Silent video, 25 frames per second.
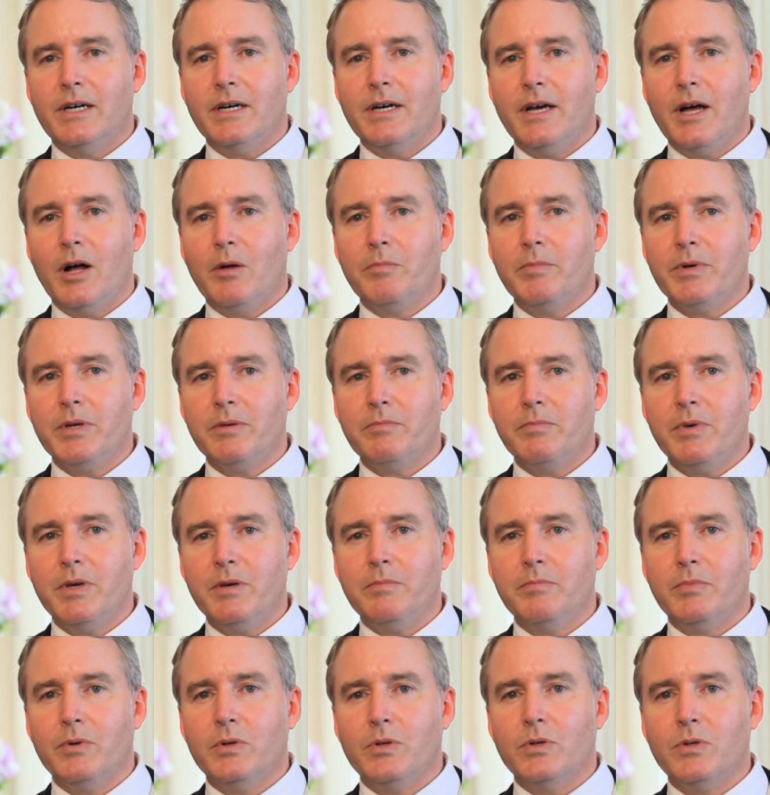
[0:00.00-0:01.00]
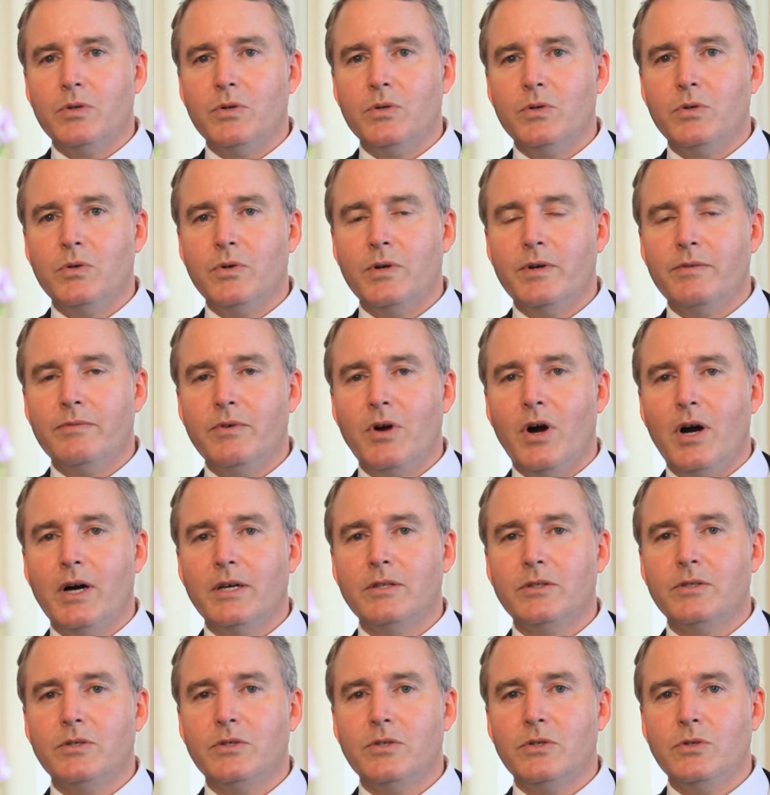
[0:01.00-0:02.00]
helping people who have
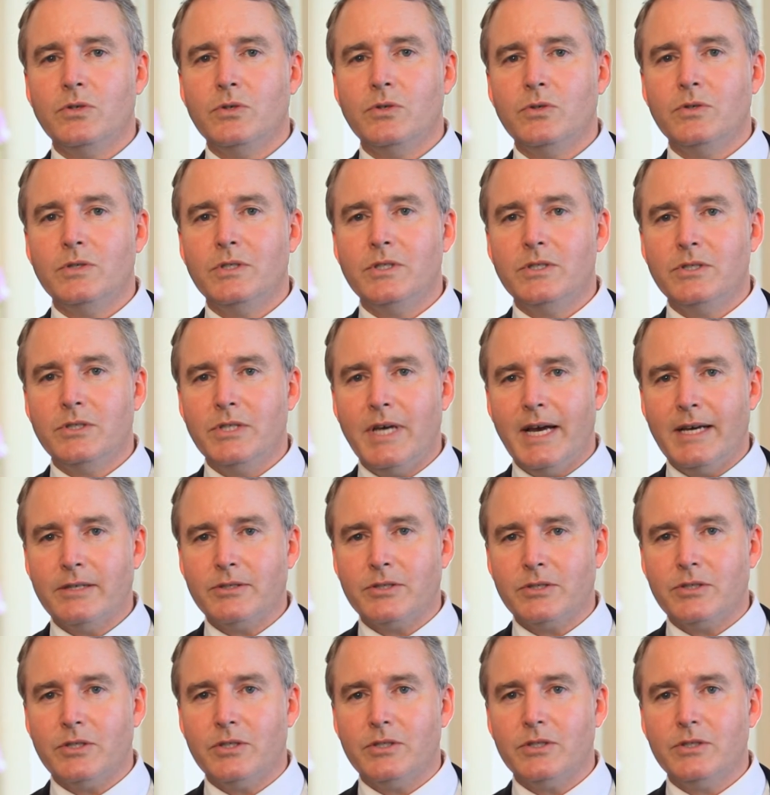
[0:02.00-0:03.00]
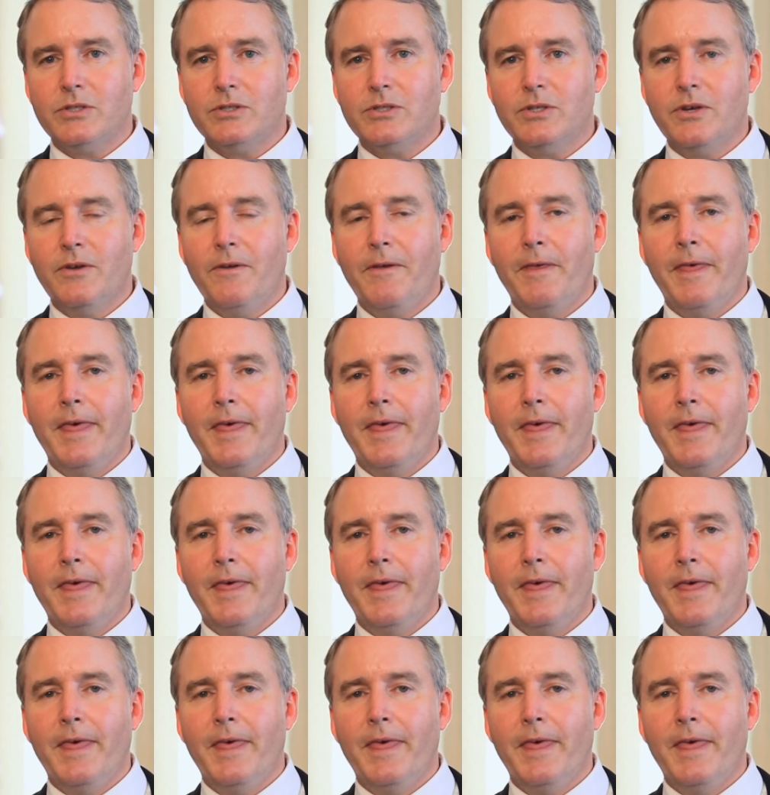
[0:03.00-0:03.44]
gone through disasters,